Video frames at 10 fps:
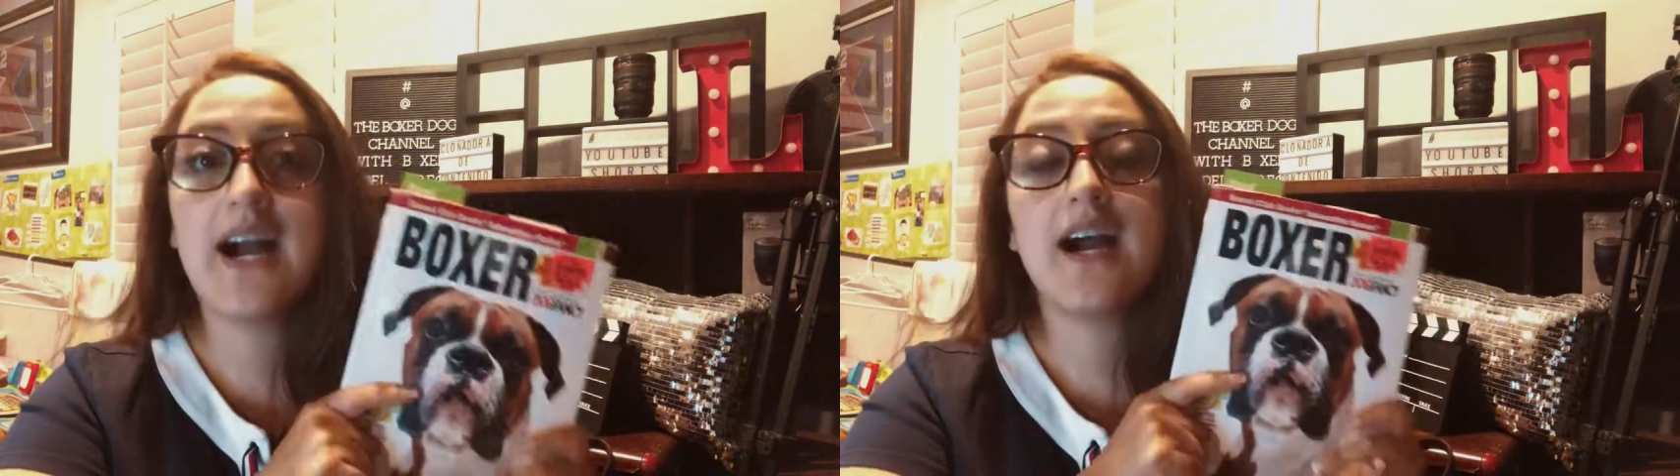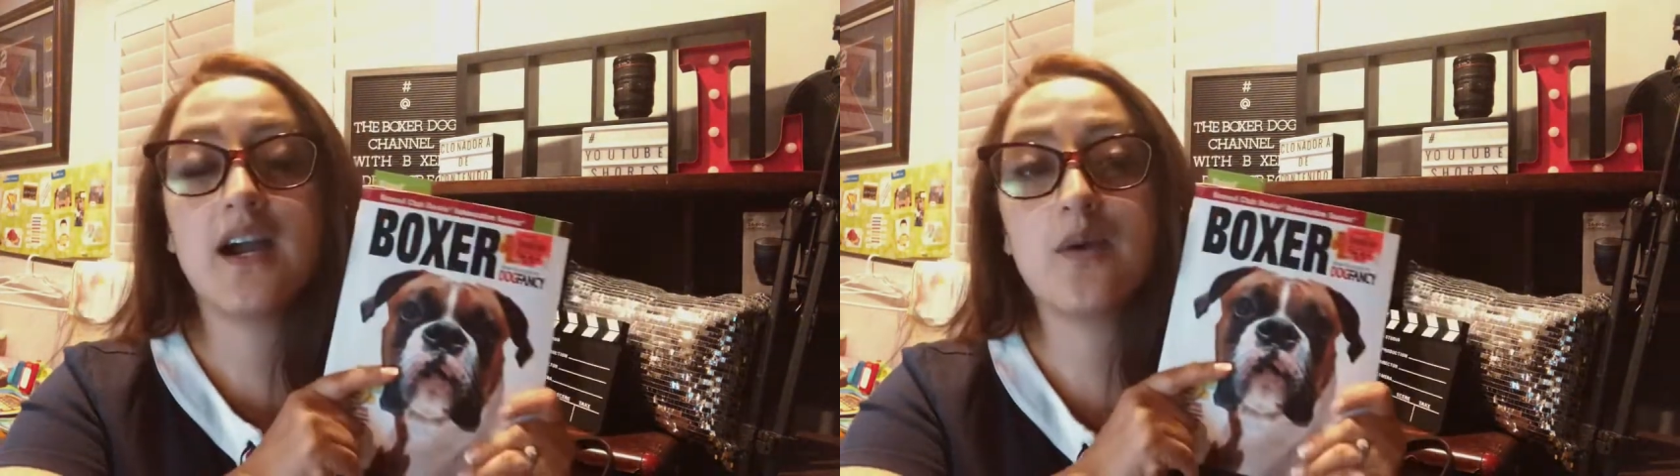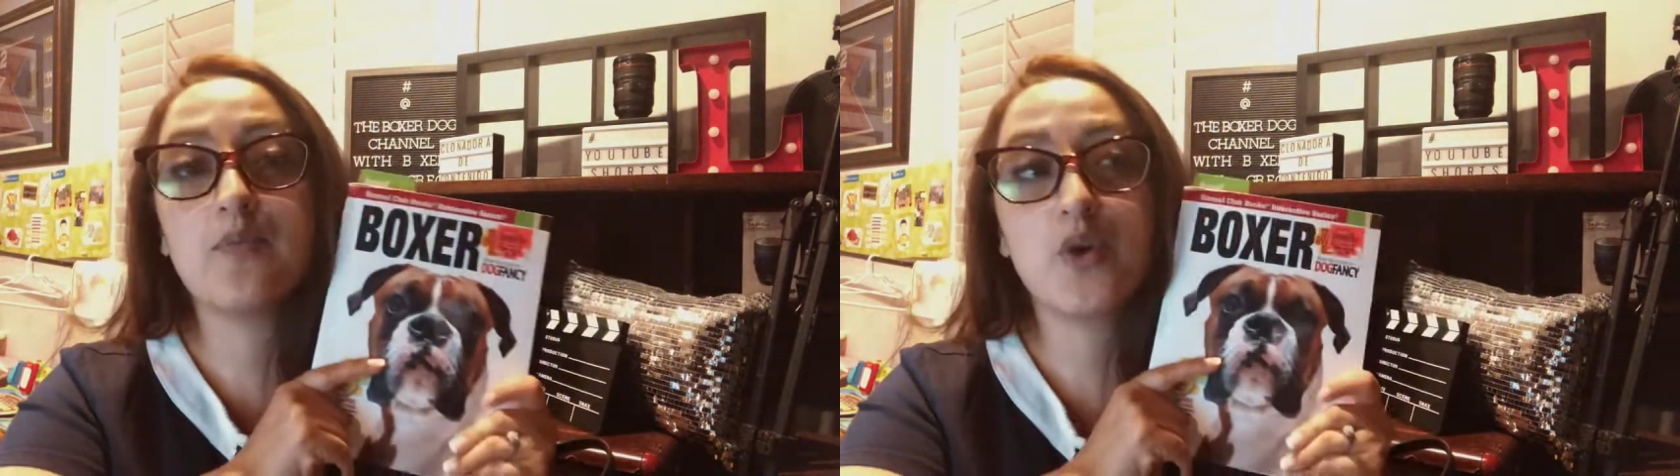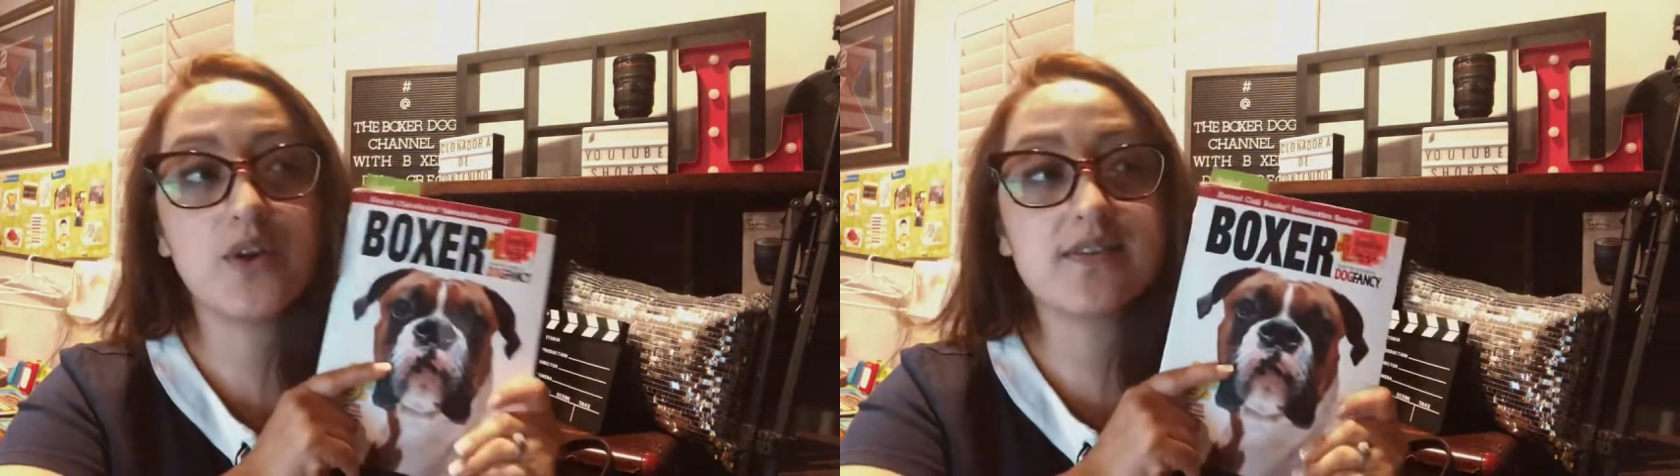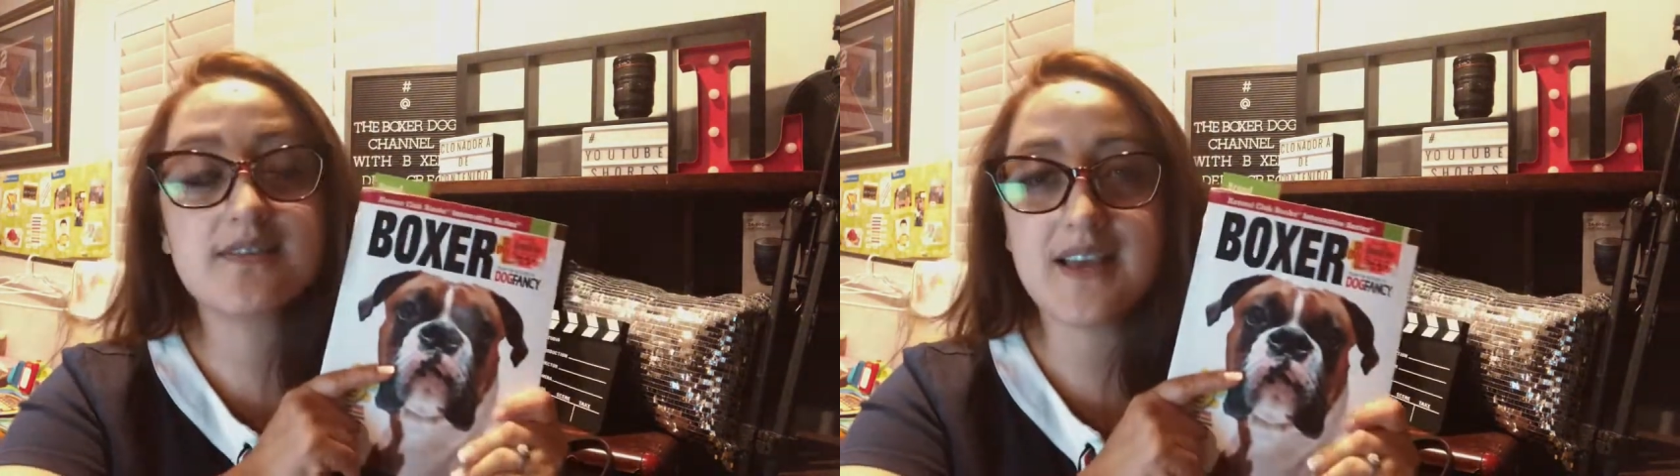I'm
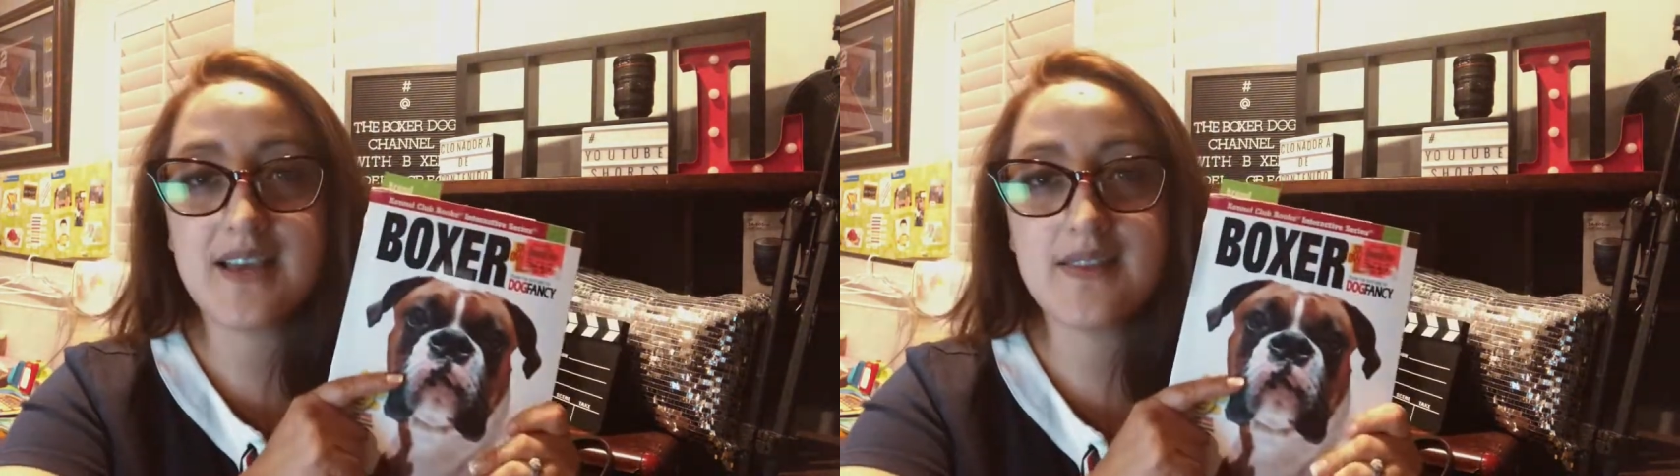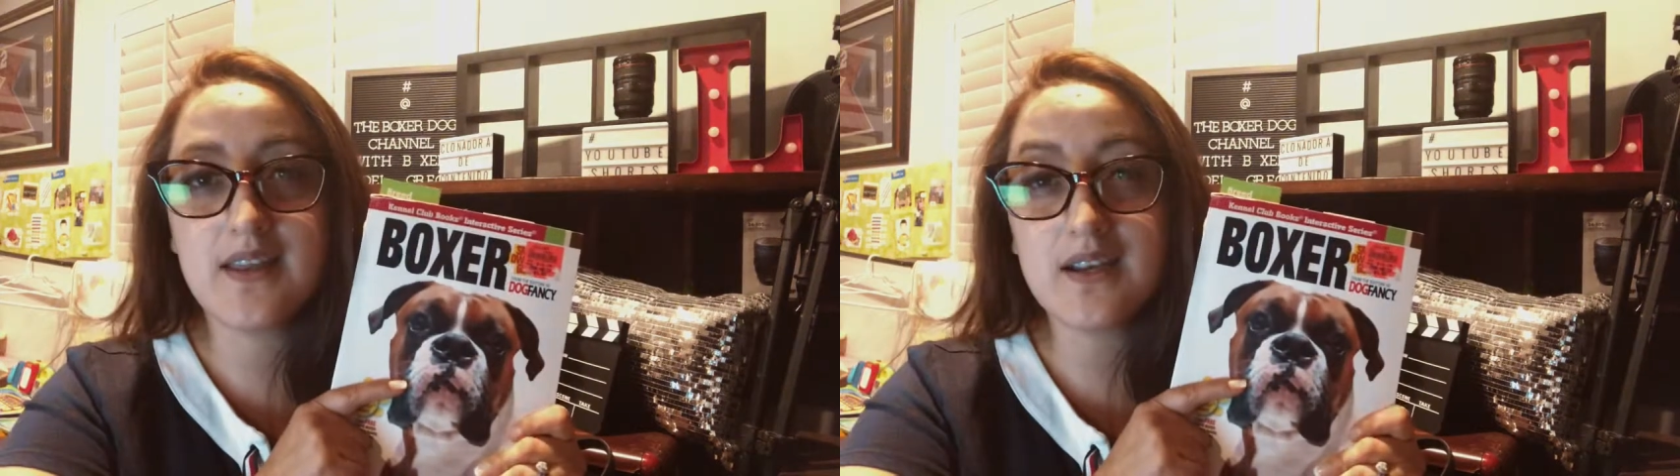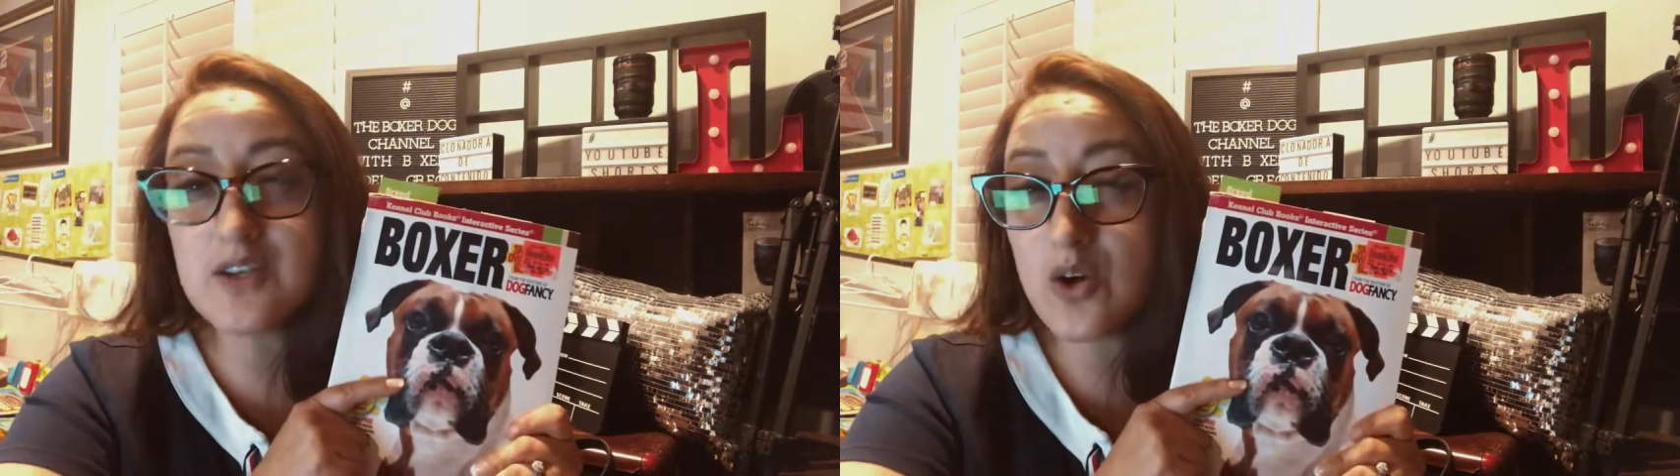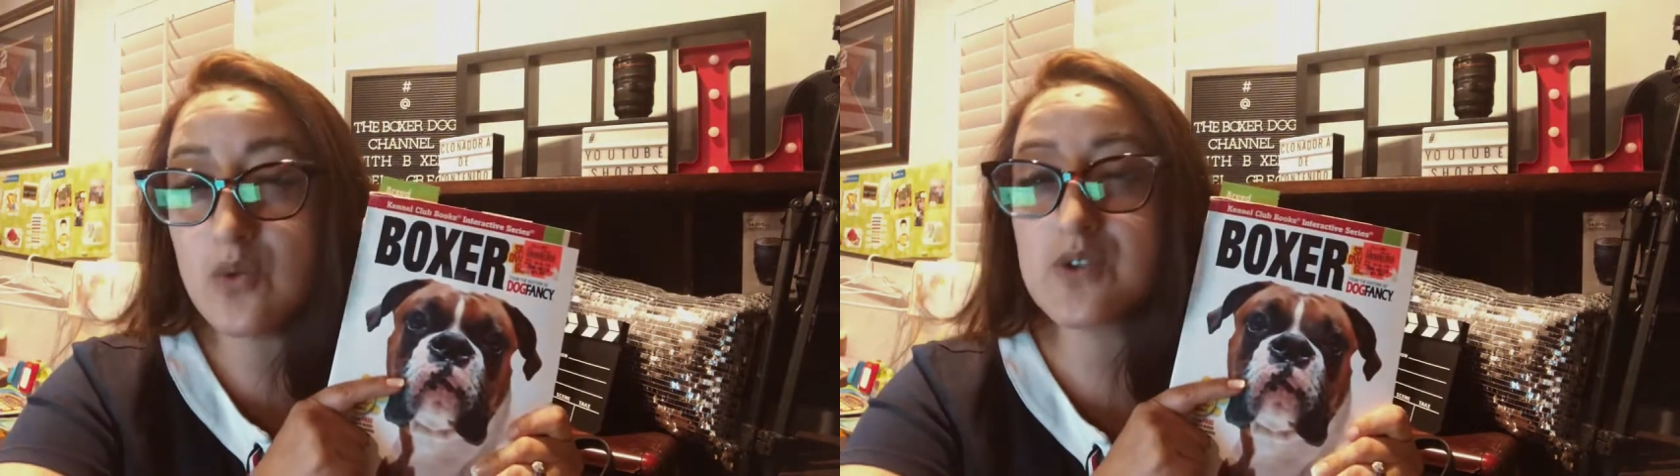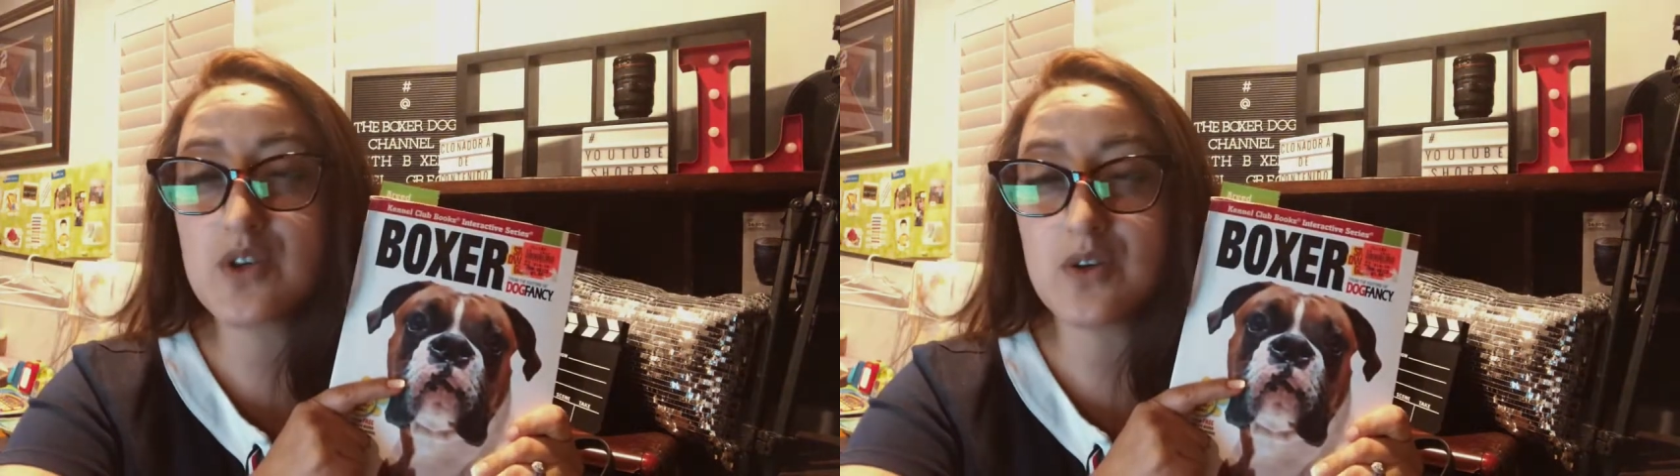gonna say that I
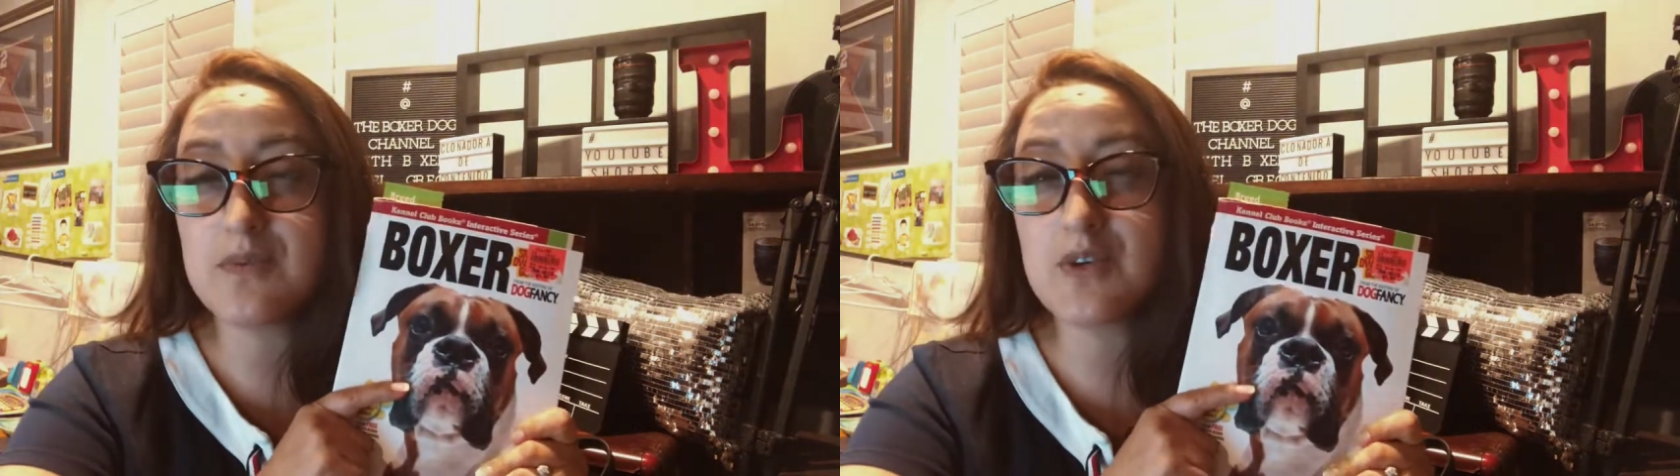know it's gonna